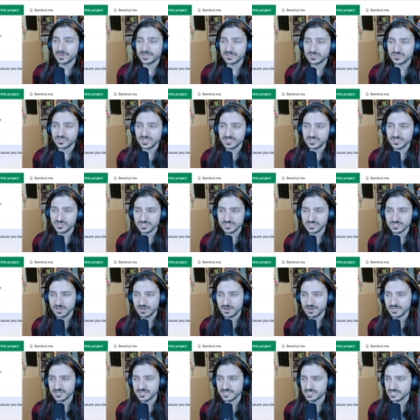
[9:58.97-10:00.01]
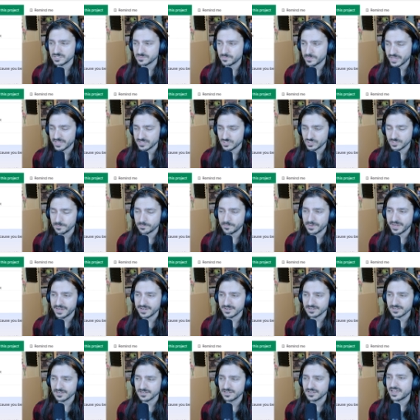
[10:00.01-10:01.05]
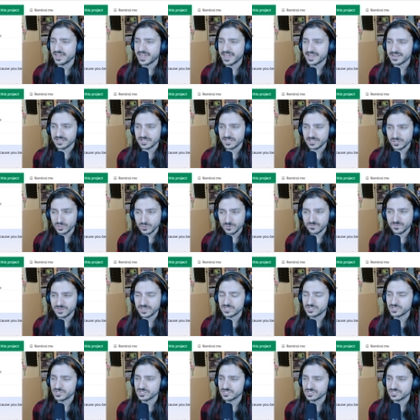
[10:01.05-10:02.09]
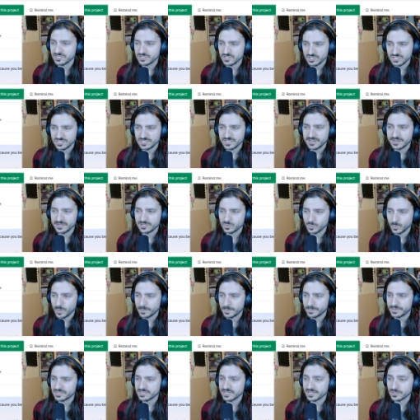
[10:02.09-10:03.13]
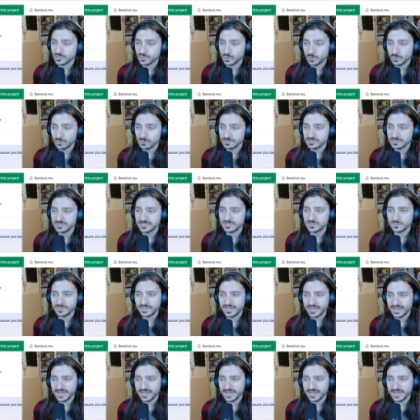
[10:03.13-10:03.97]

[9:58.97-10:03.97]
Better Dungeons card expansion pack. Add in new features such as stairs, weapons, and goals. This will